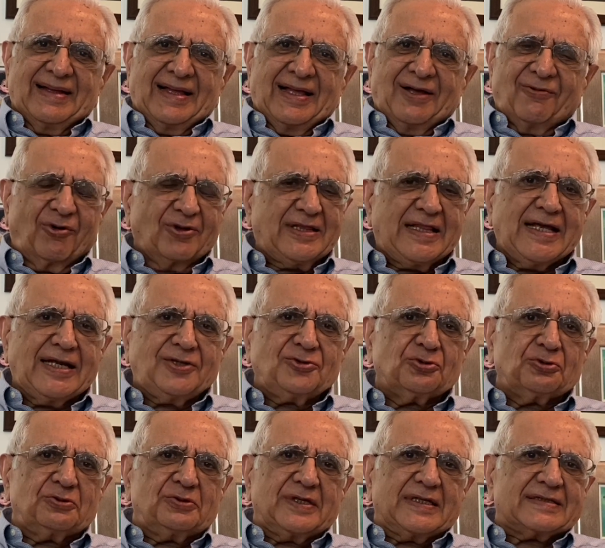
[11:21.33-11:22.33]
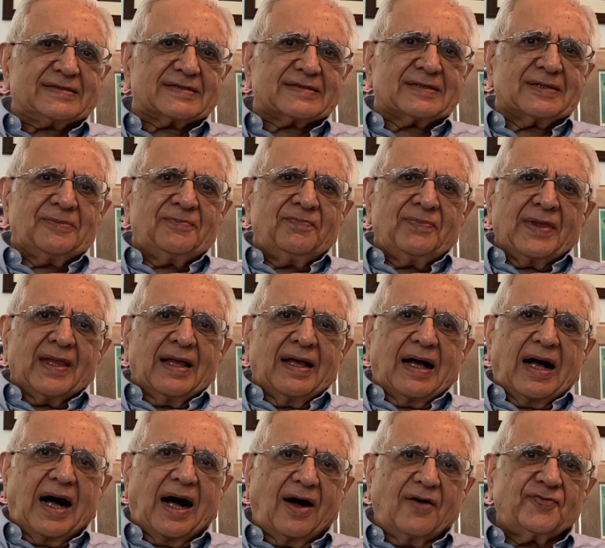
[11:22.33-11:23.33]
What they do is,
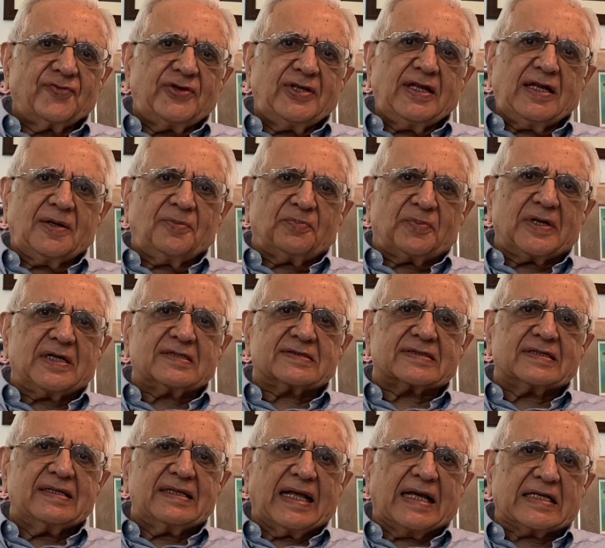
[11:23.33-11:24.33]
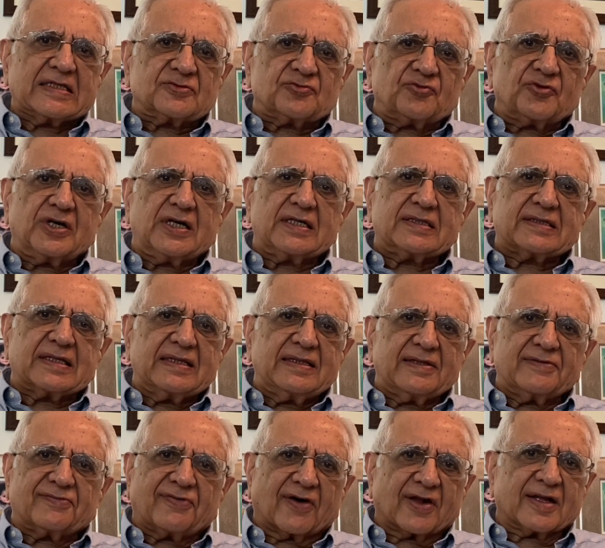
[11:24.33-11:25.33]
after a person has worked in the
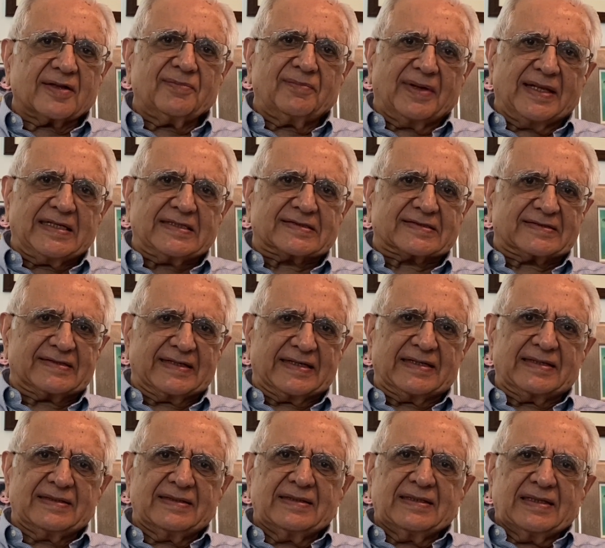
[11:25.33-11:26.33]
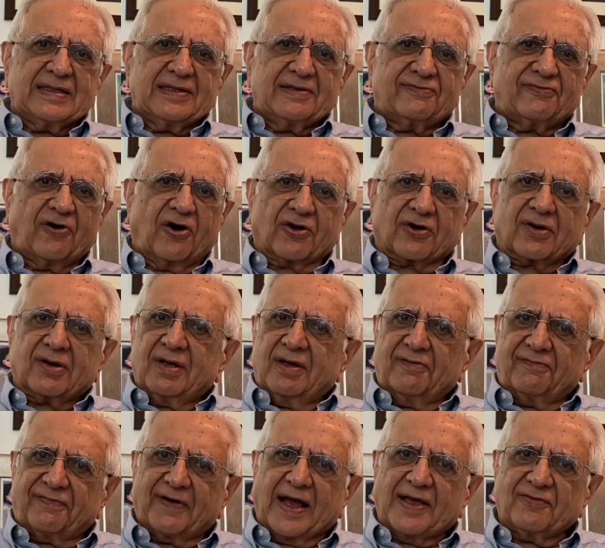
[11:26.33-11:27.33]
foreign ministry for
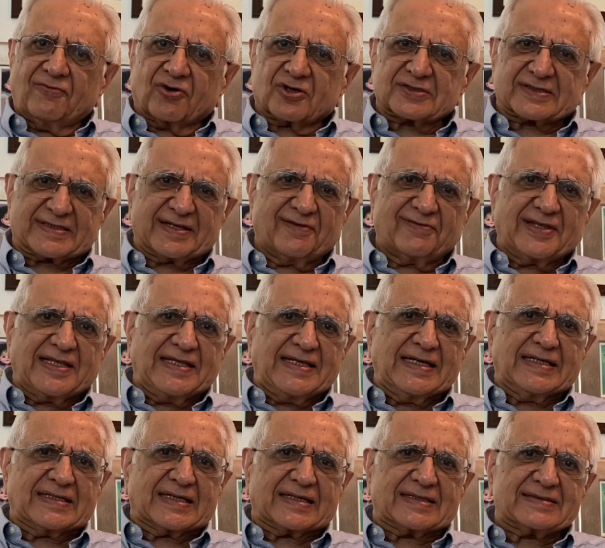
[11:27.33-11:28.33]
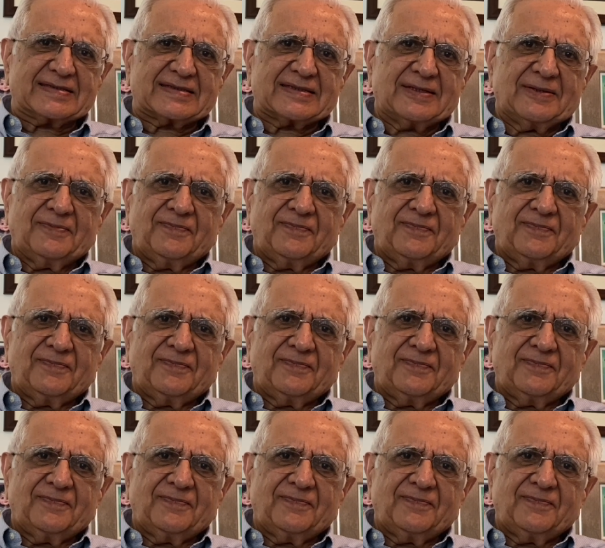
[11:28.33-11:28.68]
5 or 7 years,